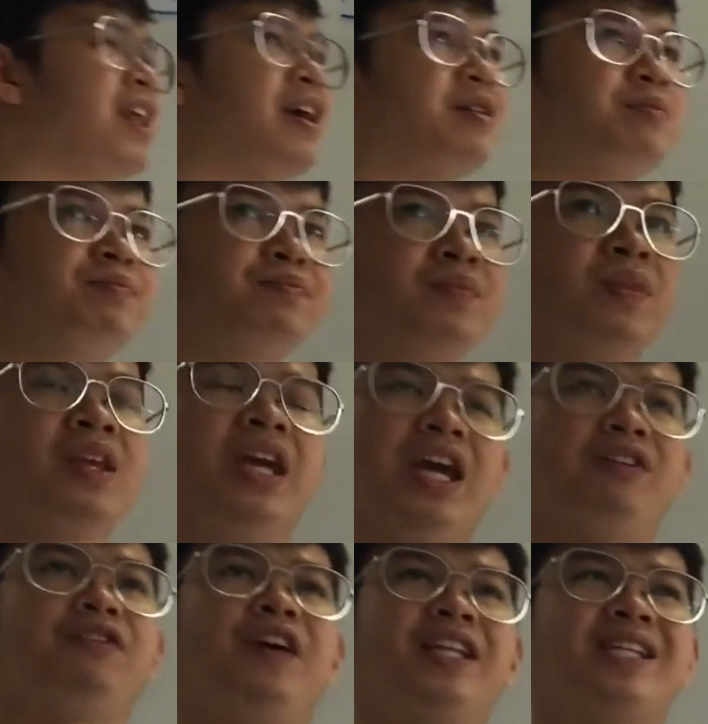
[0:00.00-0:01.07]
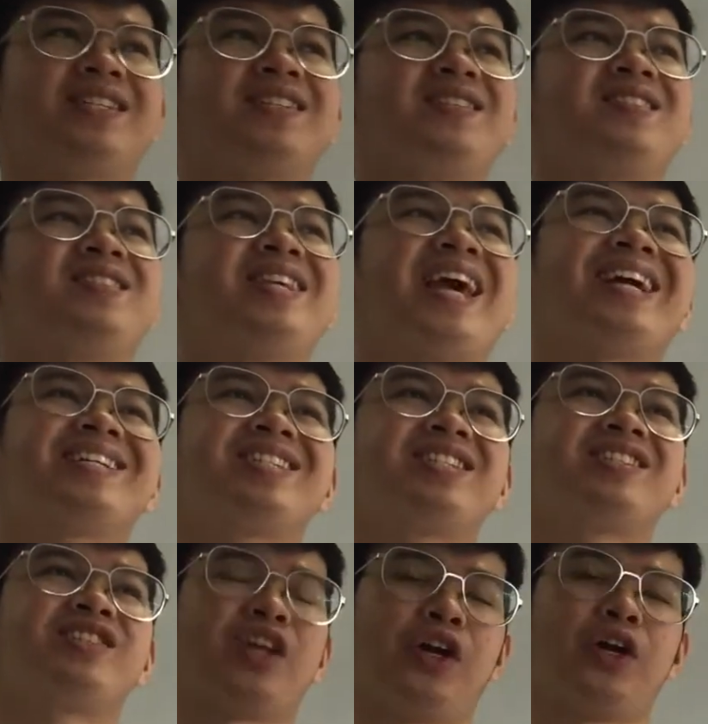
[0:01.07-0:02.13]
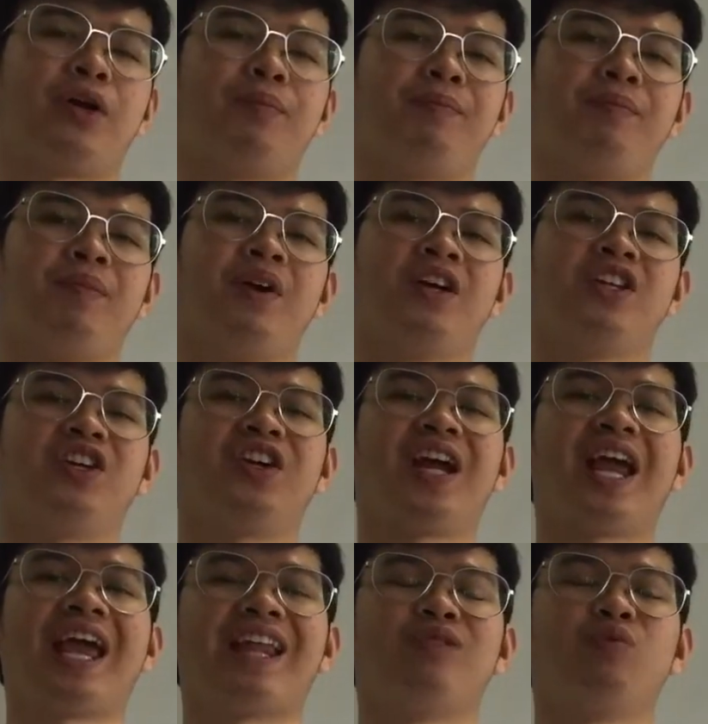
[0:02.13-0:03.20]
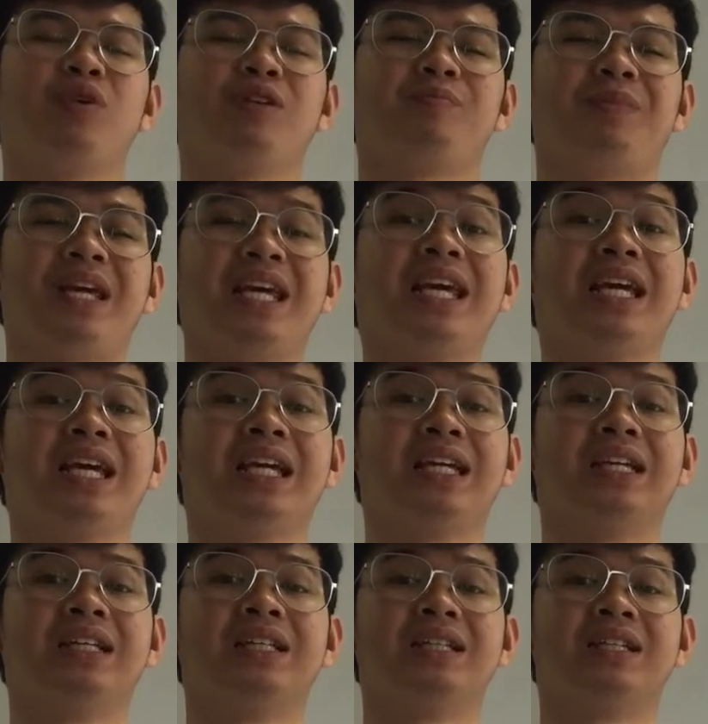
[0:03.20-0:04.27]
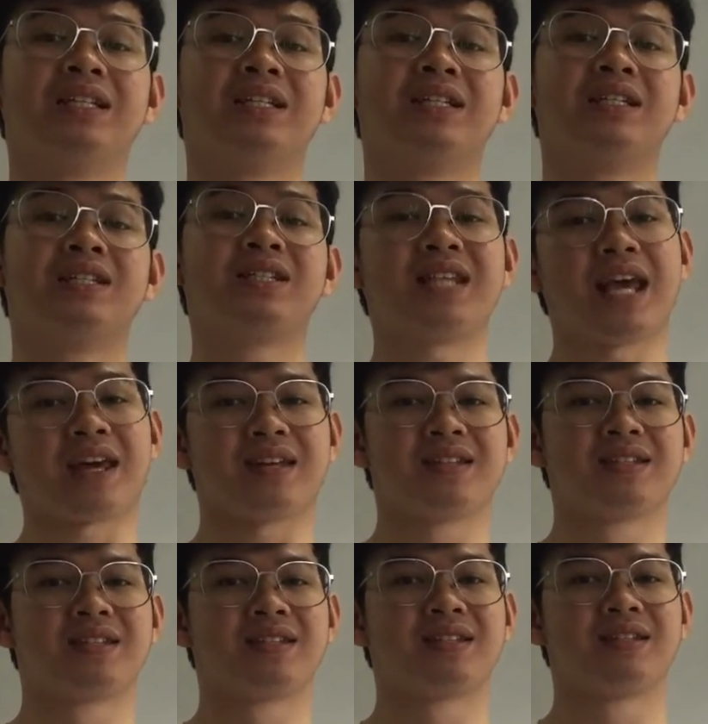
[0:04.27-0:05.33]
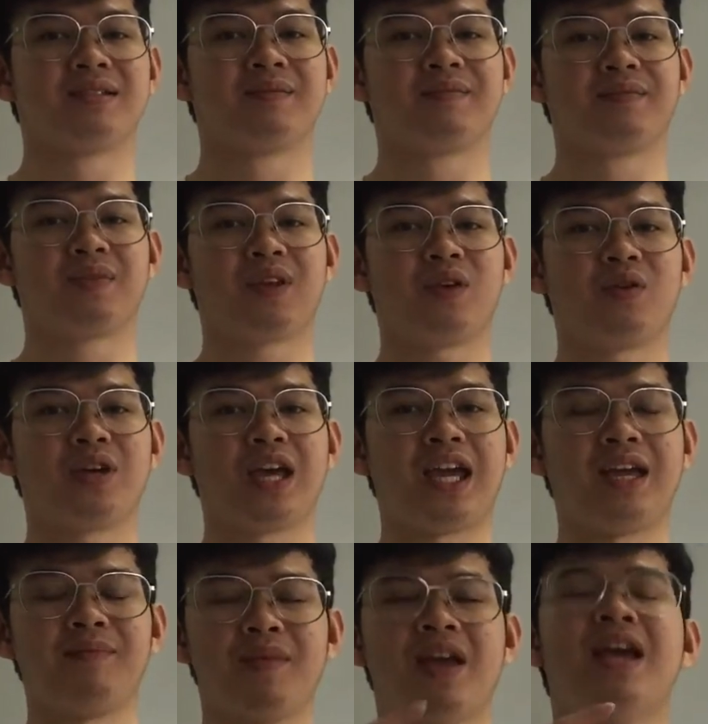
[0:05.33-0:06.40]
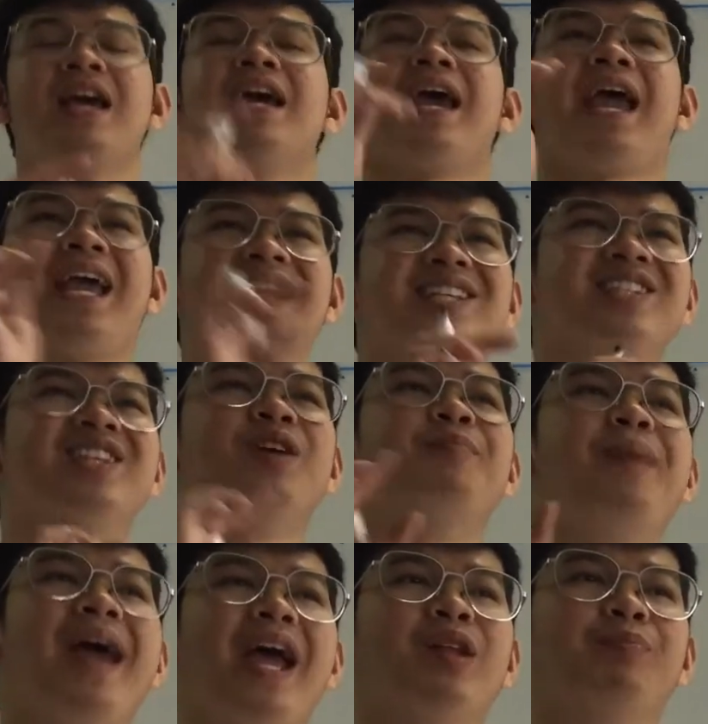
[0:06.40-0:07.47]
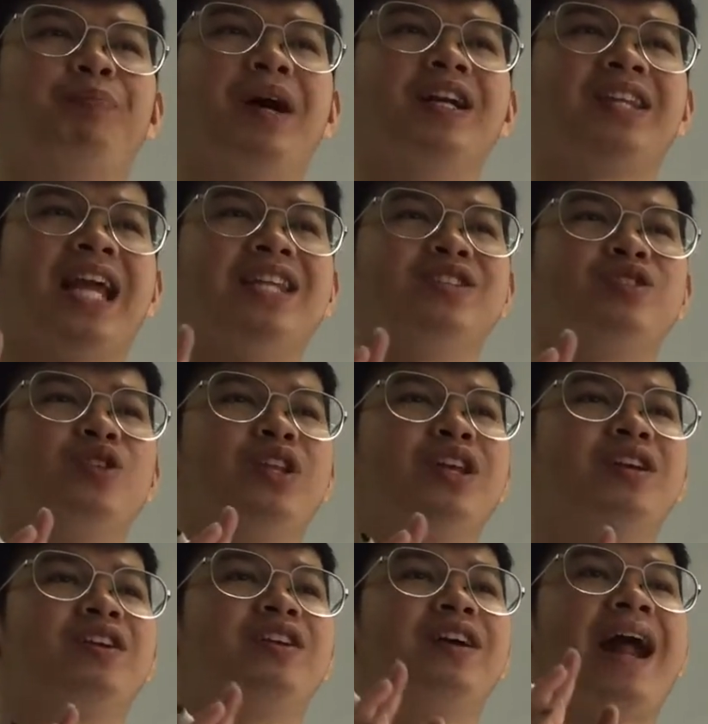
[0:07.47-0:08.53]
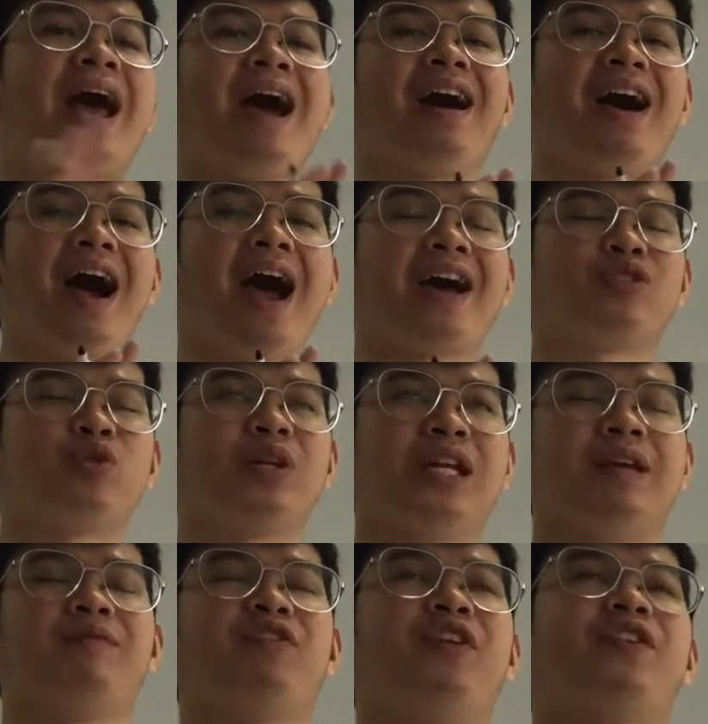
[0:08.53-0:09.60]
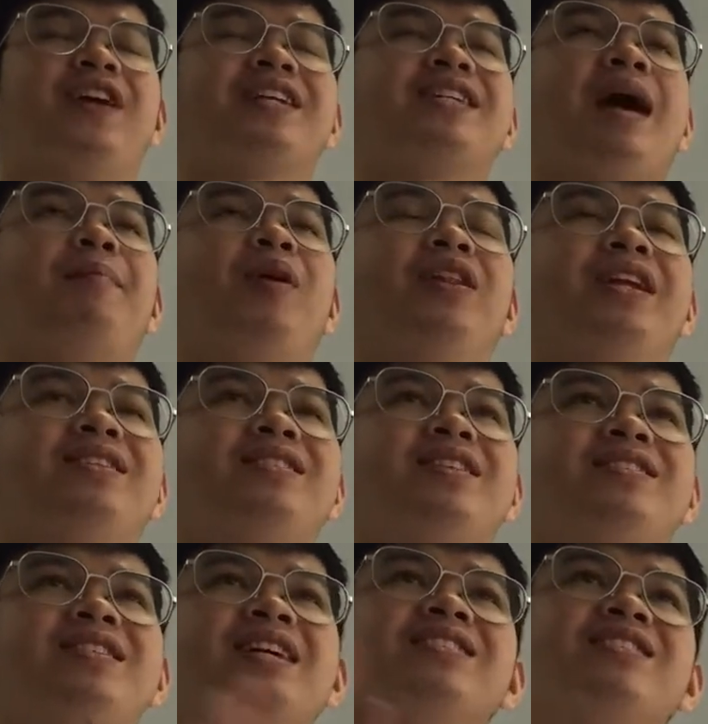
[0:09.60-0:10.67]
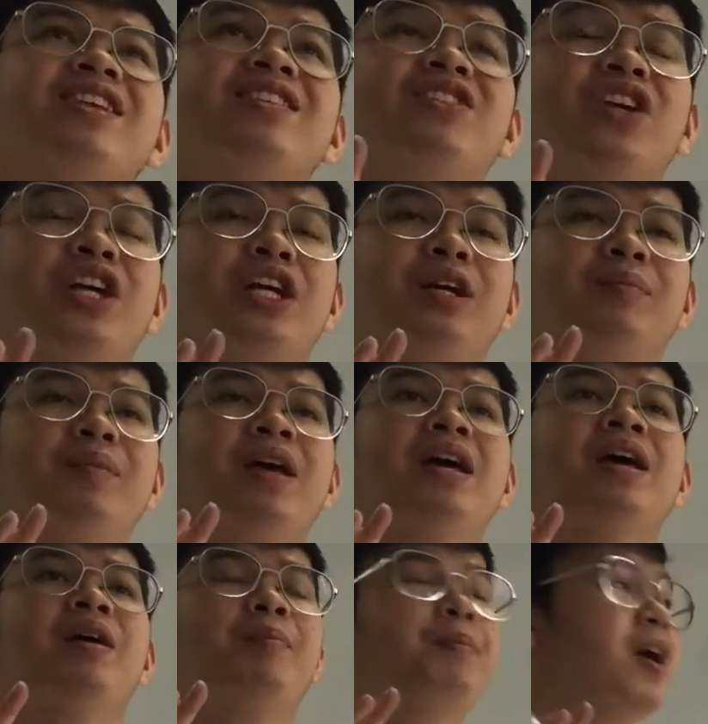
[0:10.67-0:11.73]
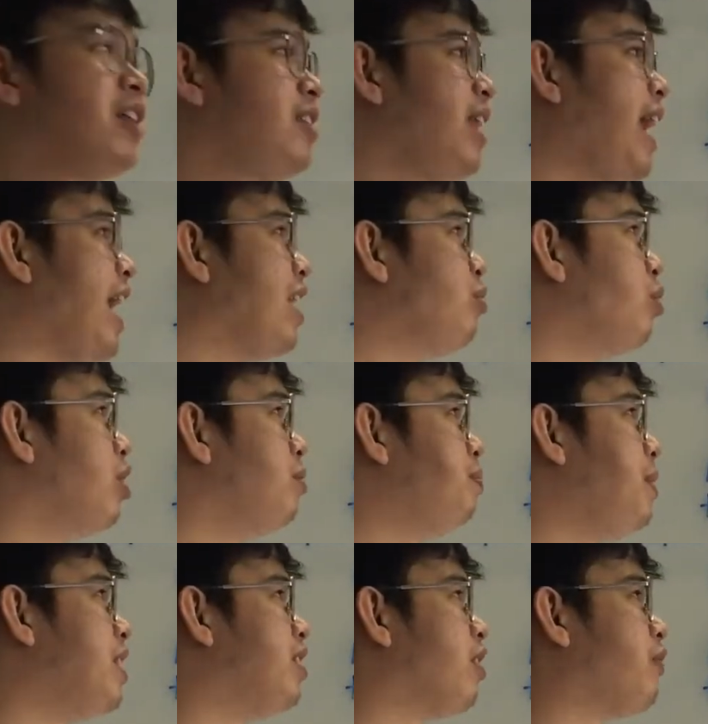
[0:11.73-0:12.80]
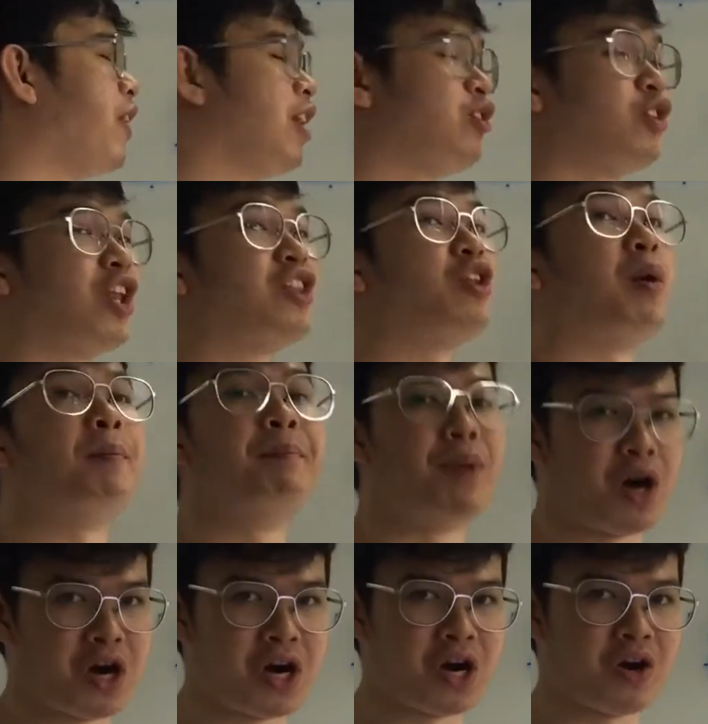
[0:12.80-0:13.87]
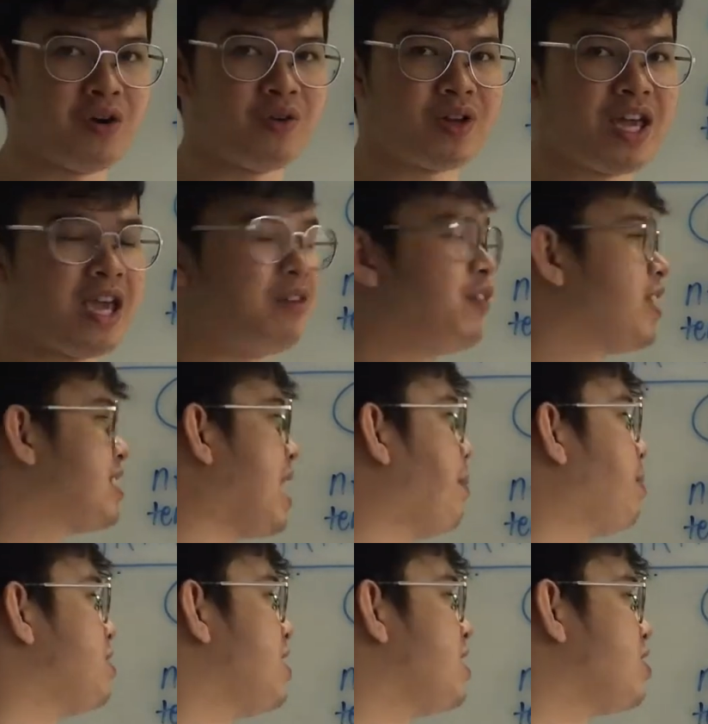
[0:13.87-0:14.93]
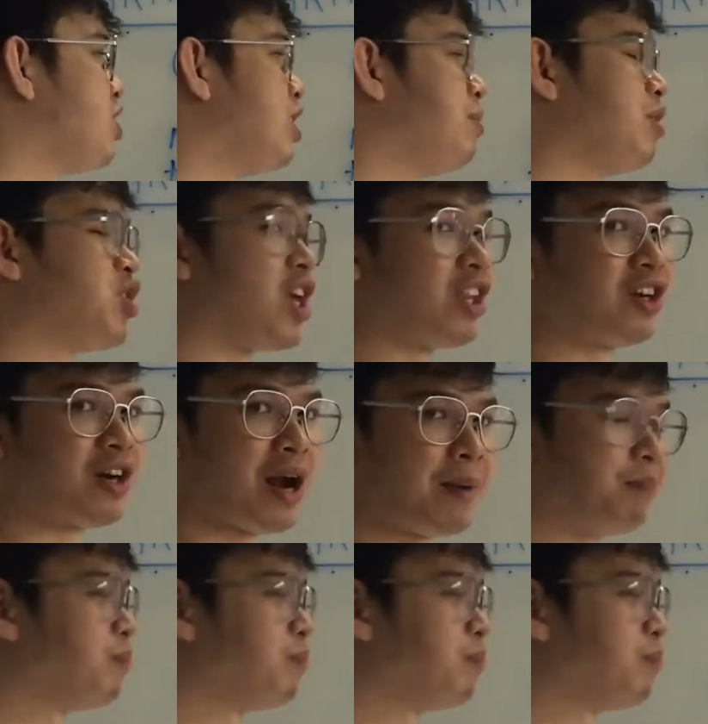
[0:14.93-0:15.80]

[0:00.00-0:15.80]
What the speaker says: like if it is 6th term, your n will be 6. Okay? A sub n pertains to the rank actually. For example, this is 6th term, but n would be referring to the number. Okay? For example, 6th term, etc.